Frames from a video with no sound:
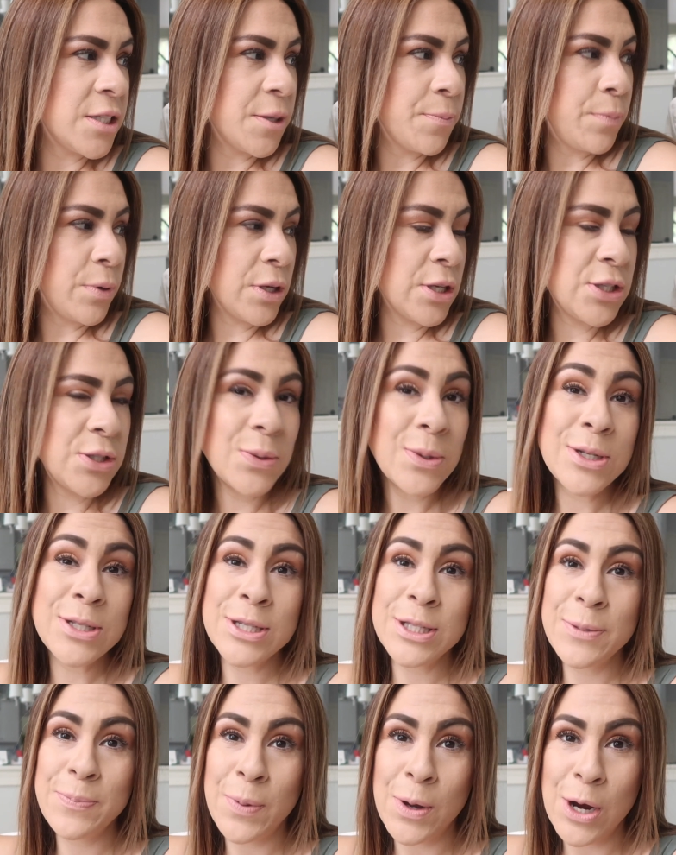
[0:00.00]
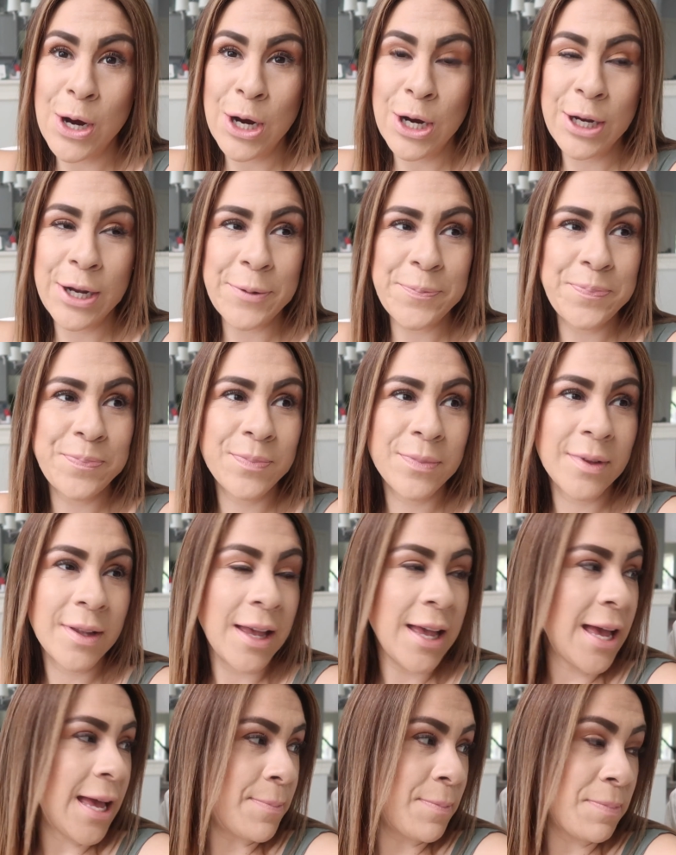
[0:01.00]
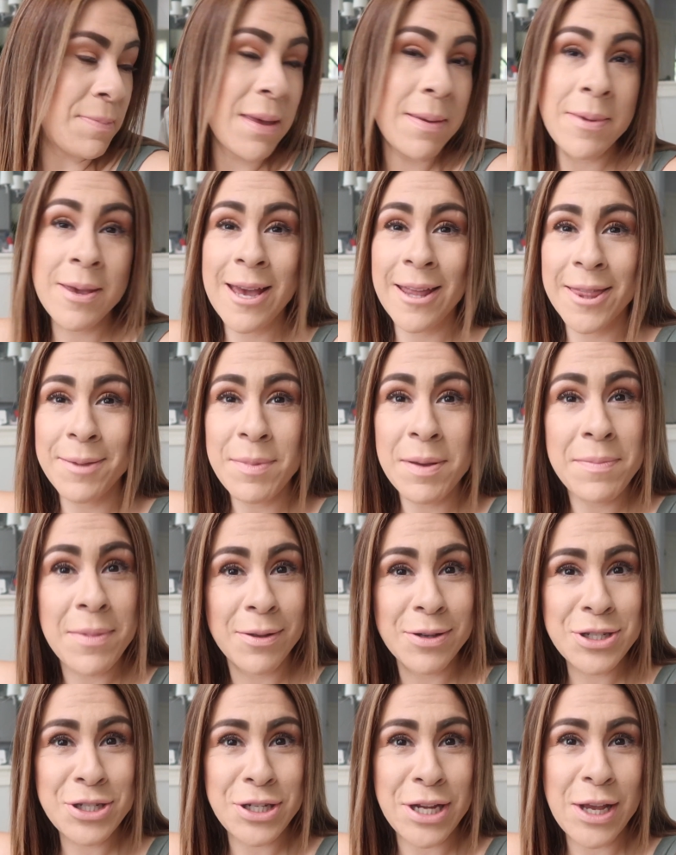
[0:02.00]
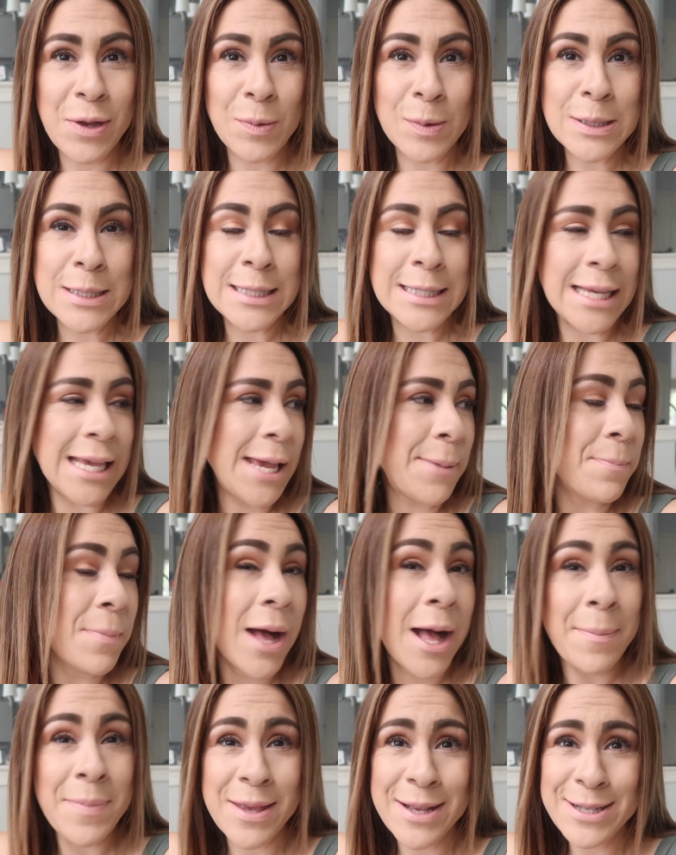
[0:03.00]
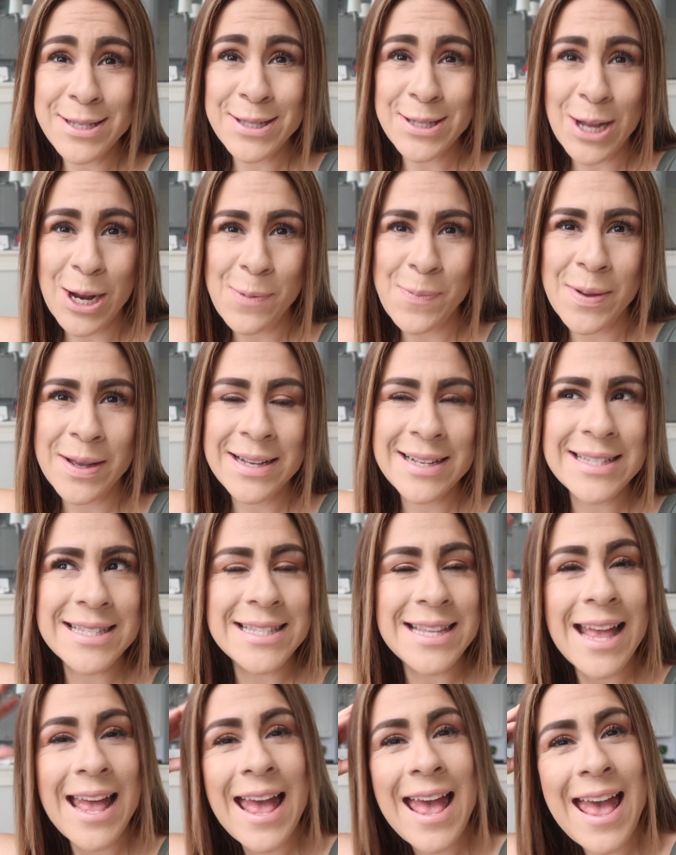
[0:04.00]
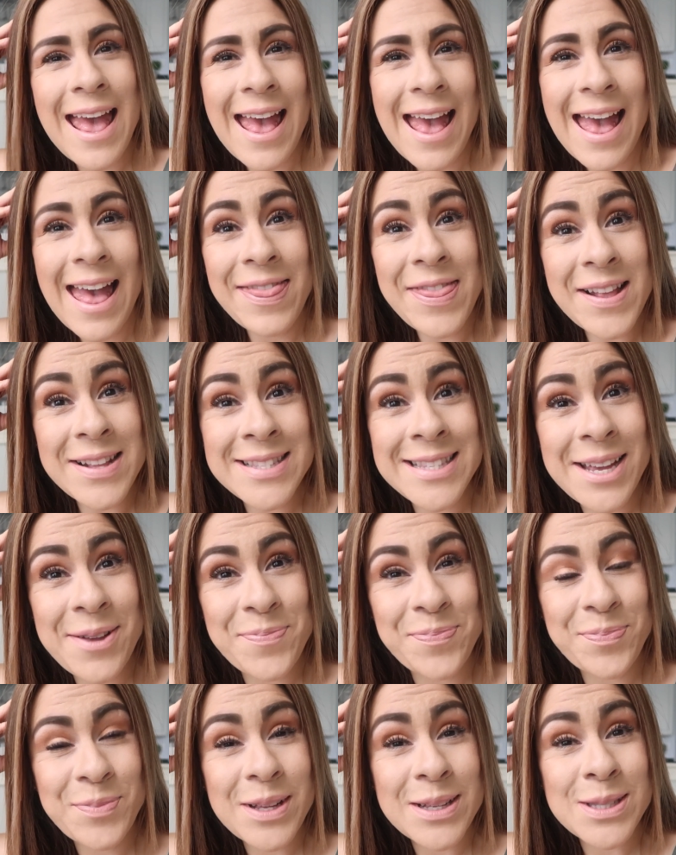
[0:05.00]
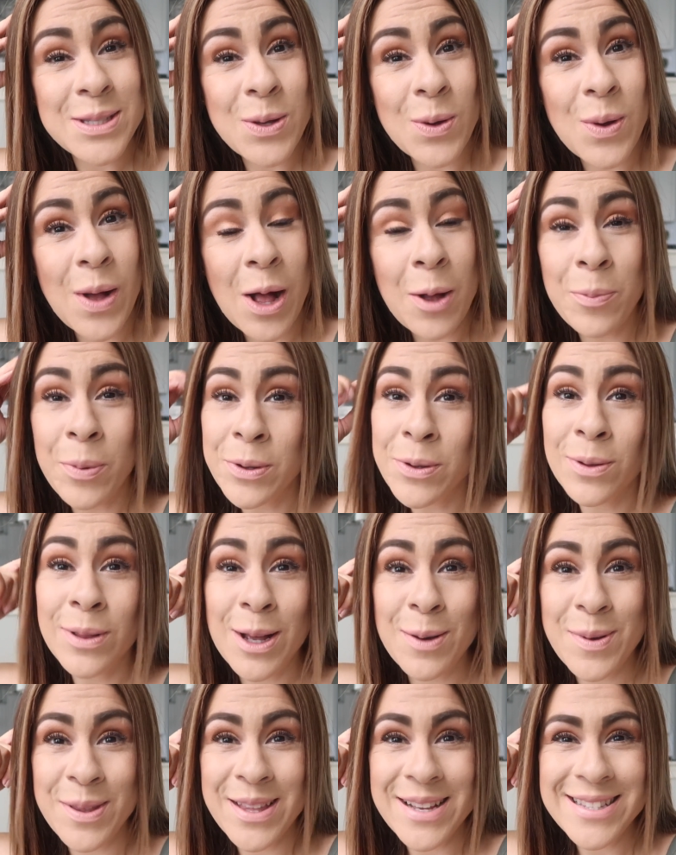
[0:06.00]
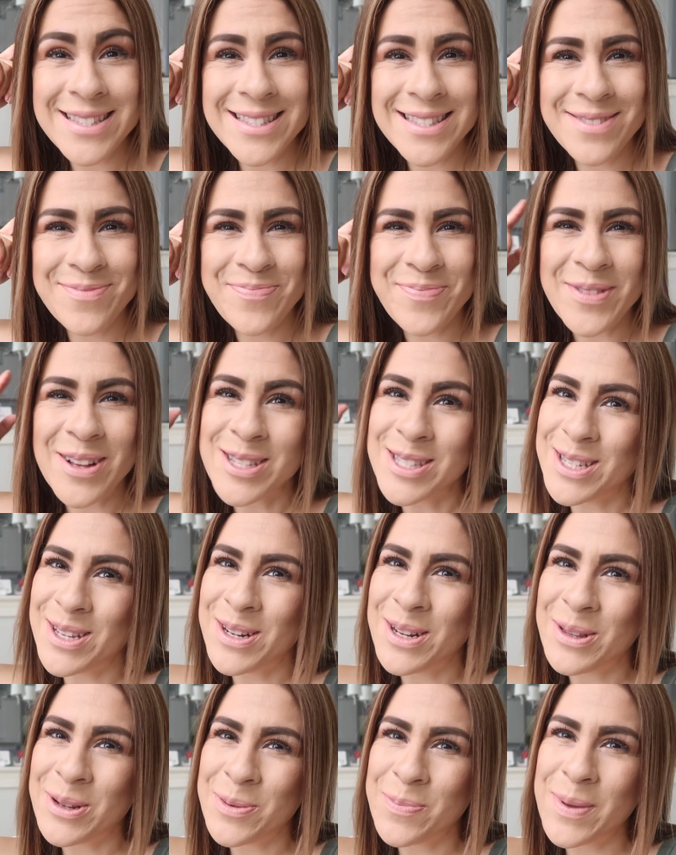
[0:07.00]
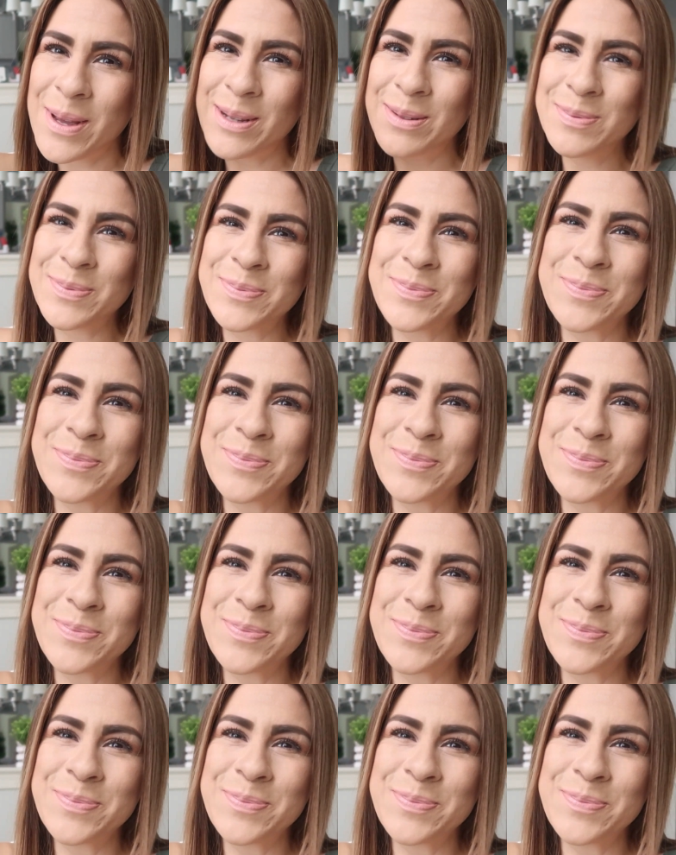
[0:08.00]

to the bookstore, to the park, maybe get them a milkshake, we'll see, mommy a Starbucks, and that's it. So I'll bring you along with us. I'll see you in a little bit.